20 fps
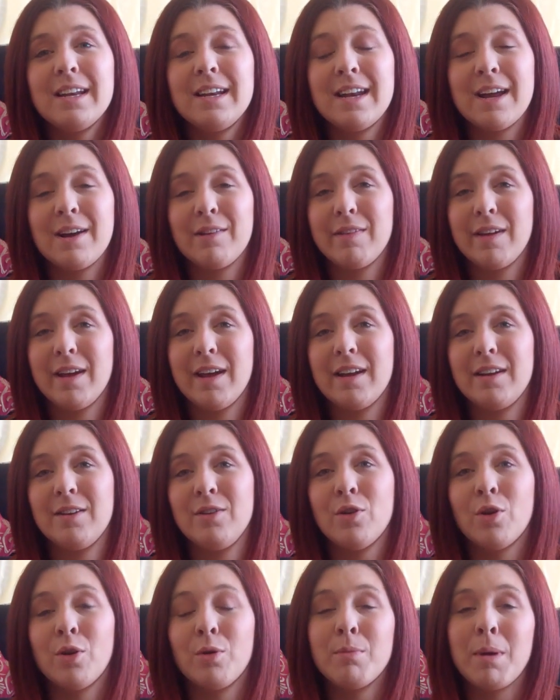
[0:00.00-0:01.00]
now that,
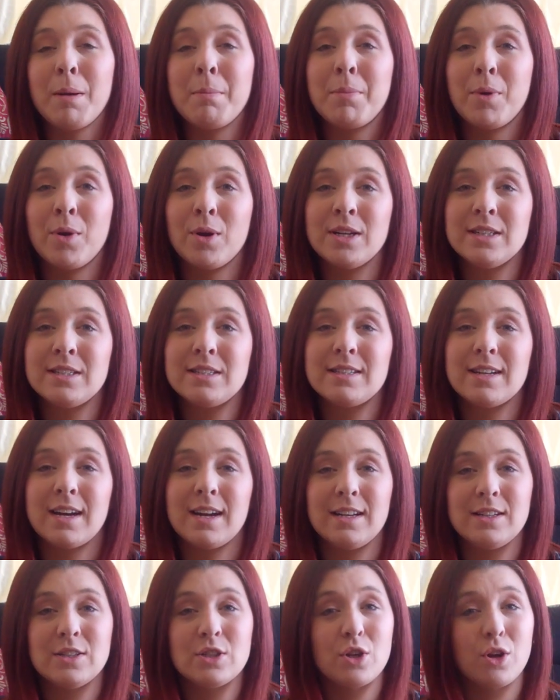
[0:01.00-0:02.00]
you know, my body's
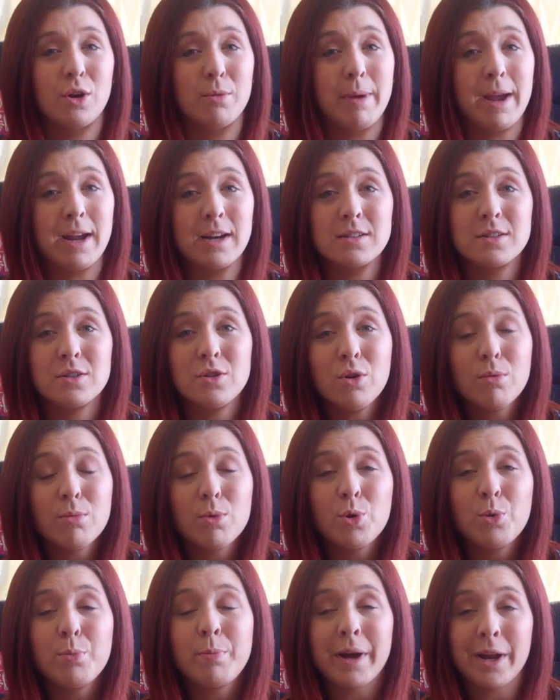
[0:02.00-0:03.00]
starting to go back to
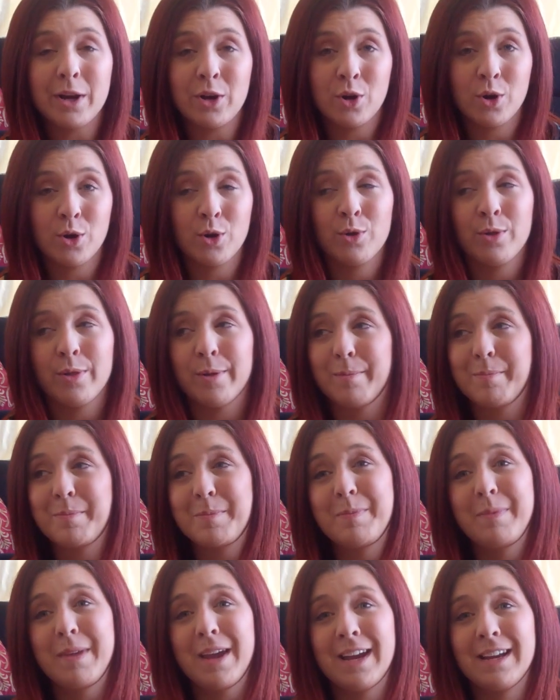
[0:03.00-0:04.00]
normal. But no,
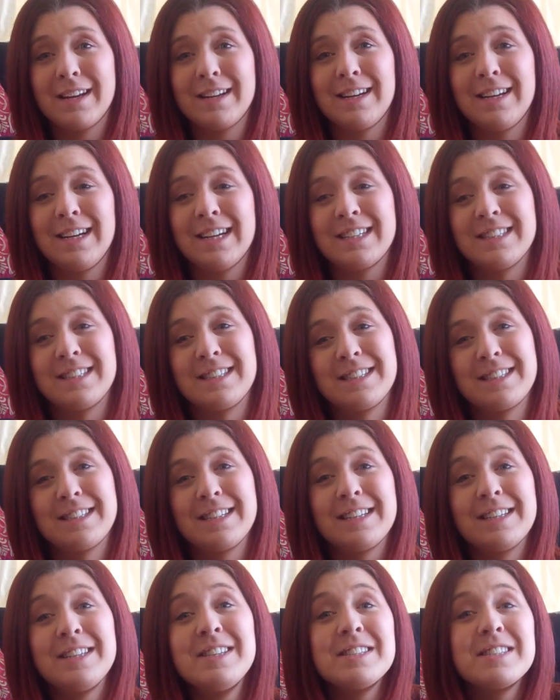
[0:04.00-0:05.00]
the acne is
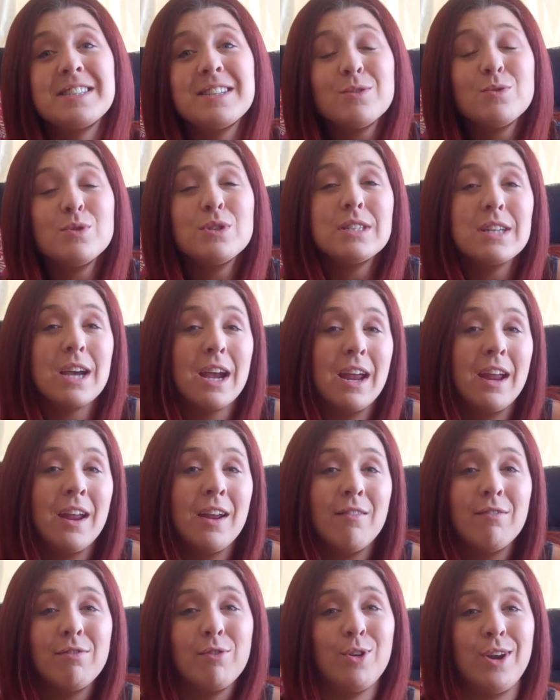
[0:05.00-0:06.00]
still
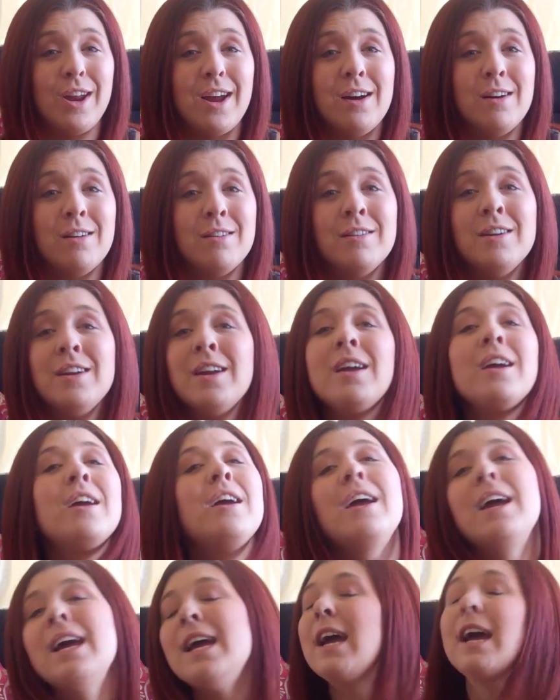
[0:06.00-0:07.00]
staying for now.
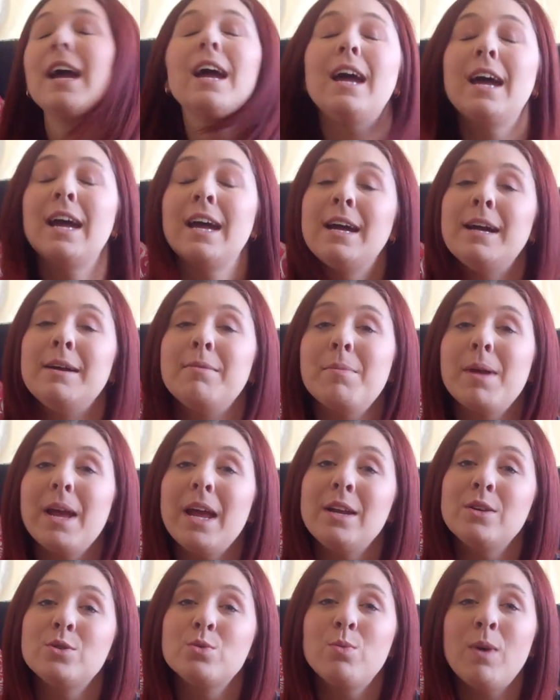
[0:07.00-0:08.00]

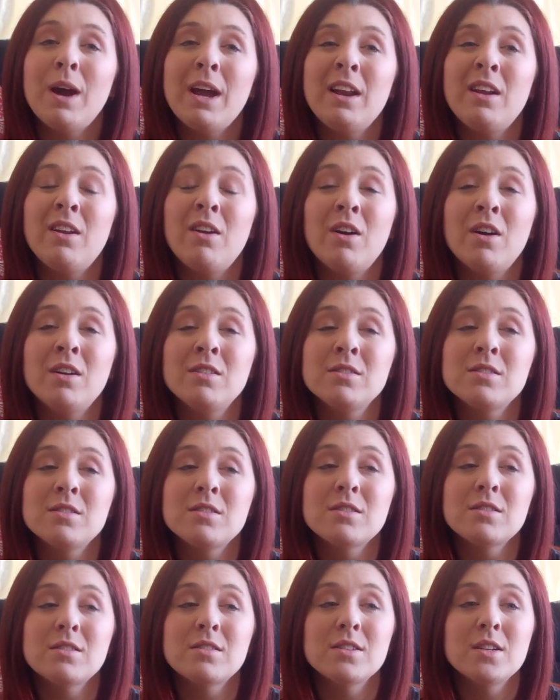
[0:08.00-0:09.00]
And weight
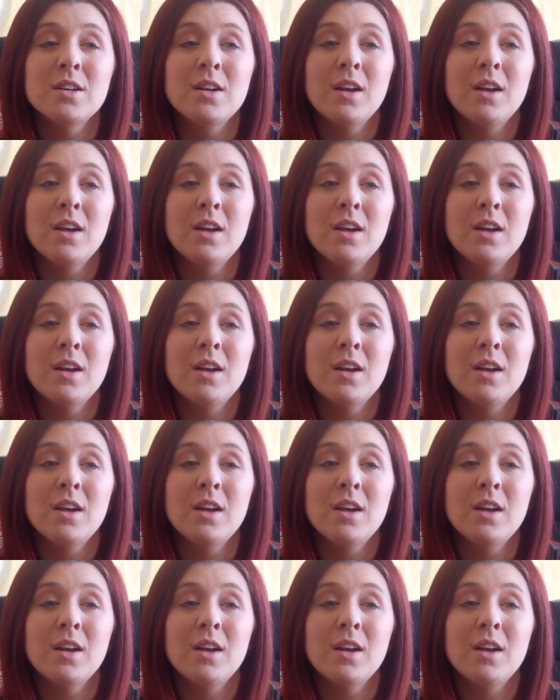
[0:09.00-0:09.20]
loss,